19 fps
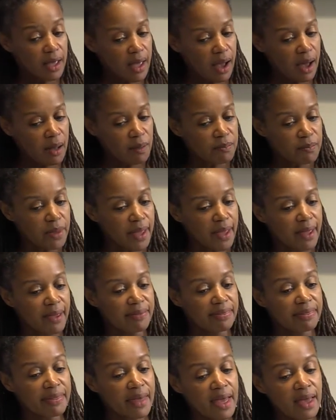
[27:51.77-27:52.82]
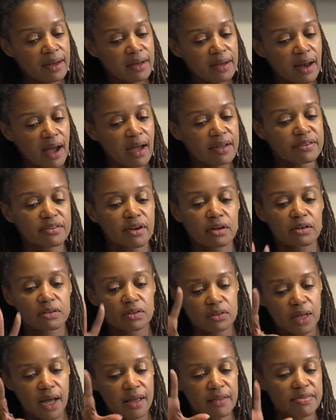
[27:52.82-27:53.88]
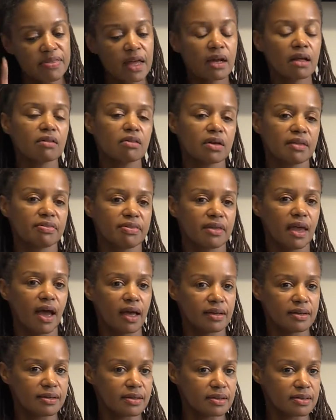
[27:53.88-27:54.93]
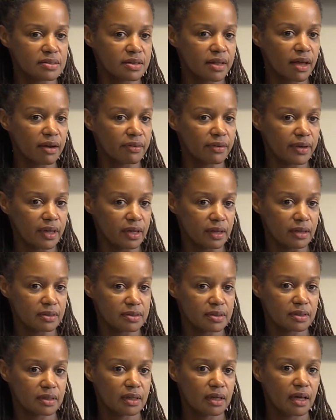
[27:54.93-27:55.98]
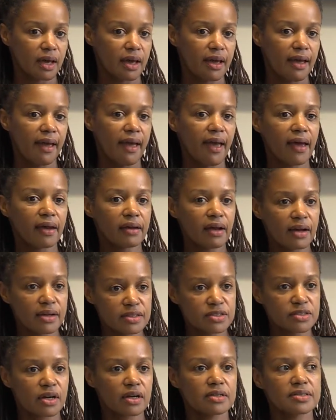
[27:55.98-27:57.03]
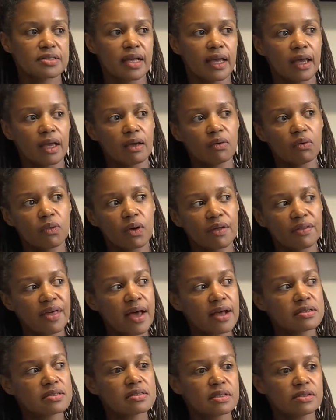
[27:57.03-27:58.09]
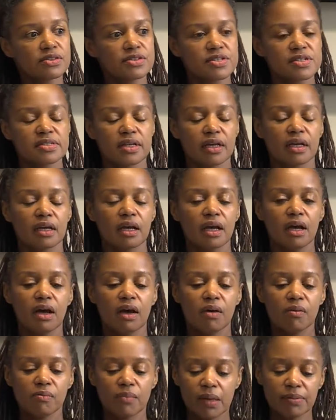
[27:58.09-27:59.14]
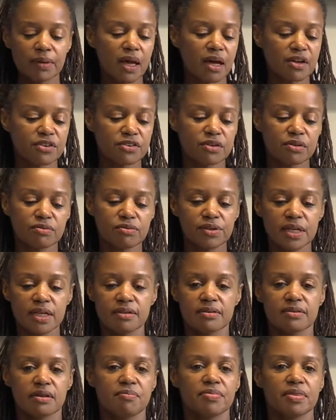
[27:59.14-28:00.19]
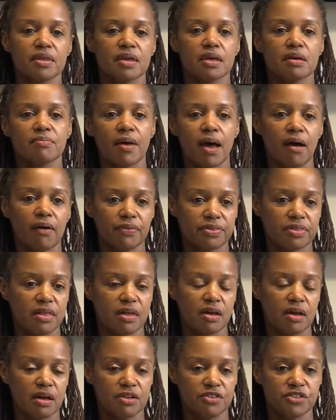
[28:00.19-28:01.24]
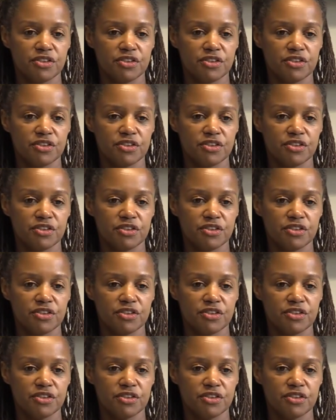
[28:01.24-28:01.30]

And then I look at the ideas that are in it, and I start saying, well, that's interesting. Maybe I should read something about the